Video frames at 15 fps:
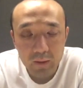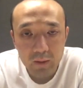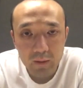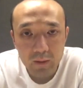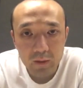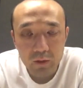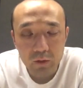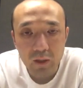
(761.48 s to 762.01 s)

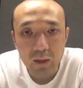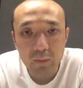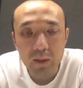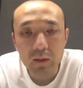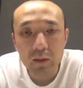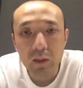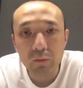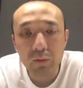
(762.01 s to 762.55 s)
So that
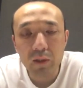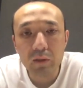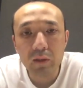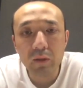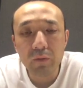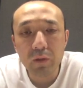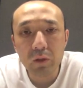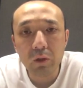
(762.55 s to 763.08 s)
means that with
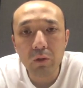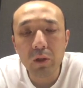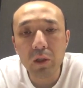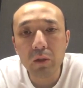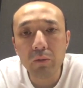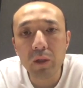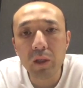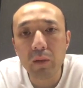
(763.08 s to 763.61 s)
different
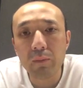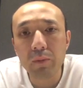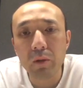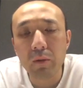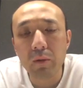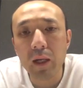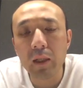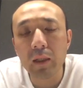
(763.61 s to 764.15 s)
token, we can
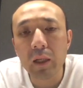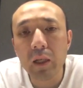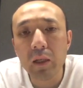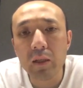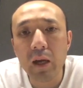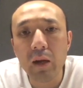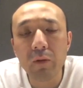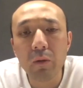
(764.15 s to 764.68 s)
provide
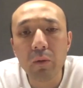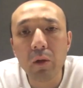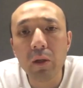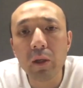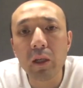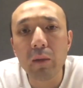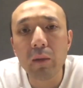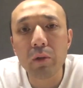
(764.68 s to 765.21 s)
the Alpha
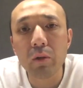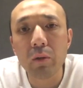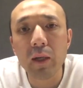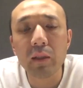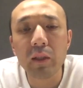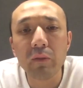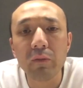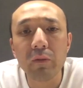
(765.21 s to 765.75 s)
Wallet can
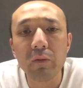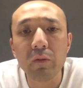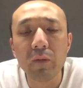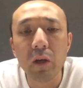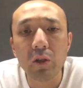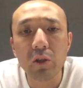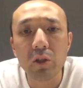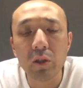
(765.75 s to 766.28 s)
provide different
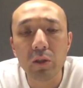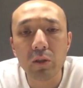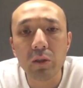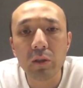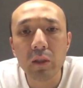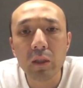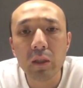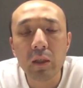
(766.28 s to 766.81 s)
functions,
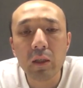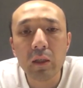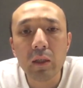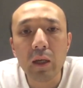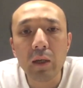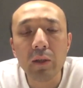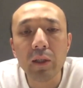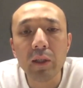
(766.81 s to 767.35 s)

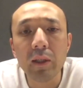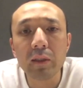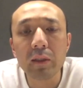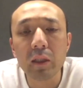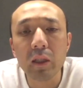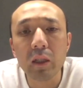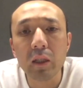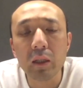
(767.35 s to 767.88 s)
and it is
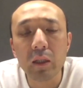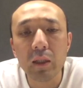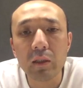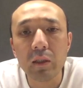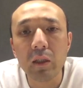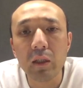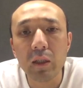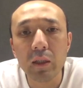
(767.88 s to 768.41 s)

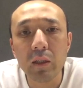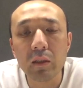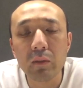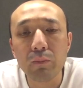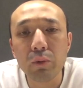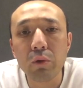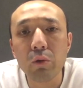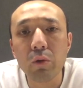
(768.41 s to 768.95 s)

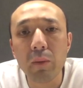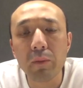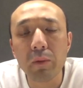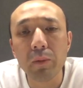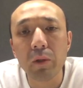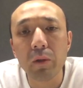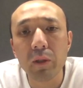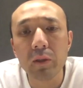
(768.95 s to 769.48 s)

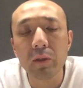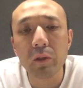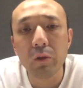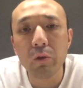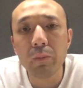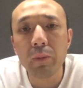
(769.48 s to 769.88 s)
programmable. It's an